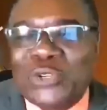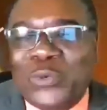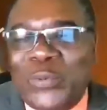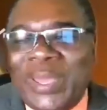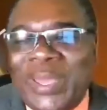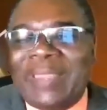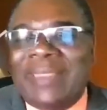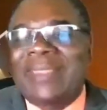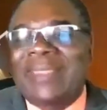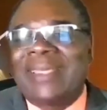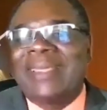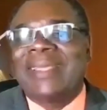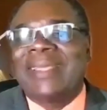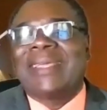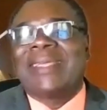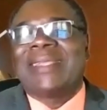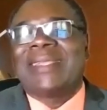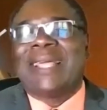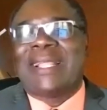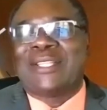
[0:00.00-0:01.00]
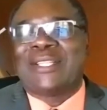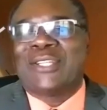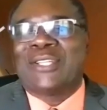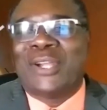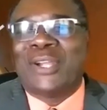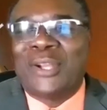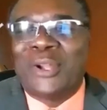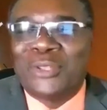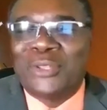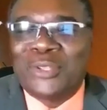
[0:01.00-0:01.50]
church with
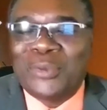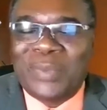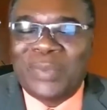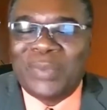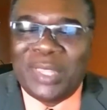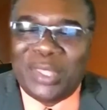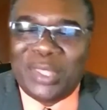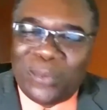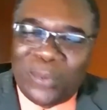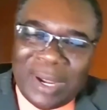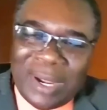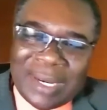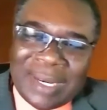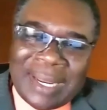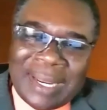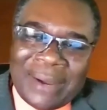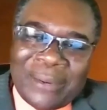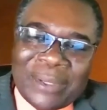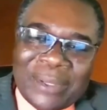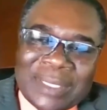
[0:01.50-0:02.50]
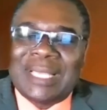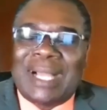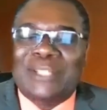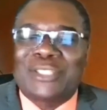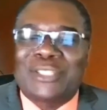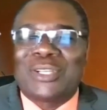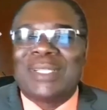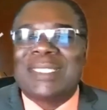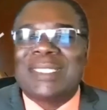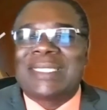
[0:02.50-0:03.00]
that turned out to be the one that
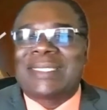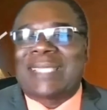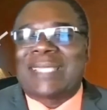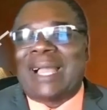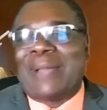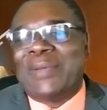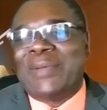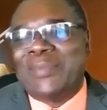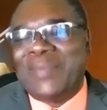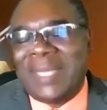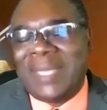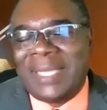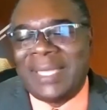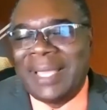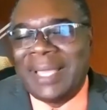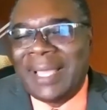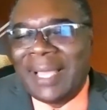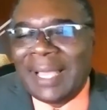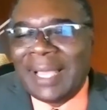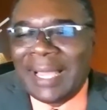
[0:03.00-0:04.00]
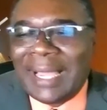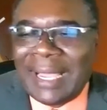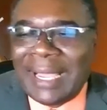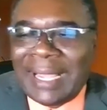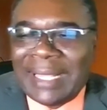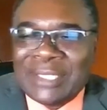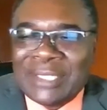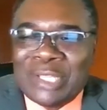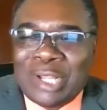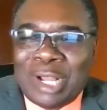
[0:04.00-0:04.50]
was actually stabbing me,
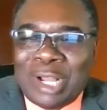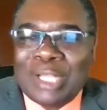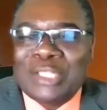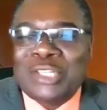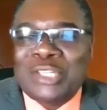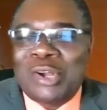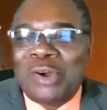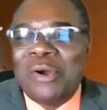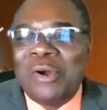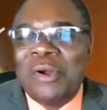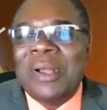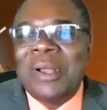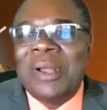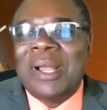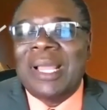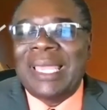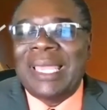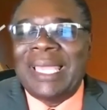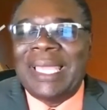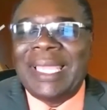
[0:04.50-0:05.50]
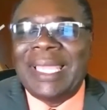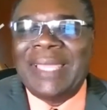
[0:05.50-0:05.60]
and so on. So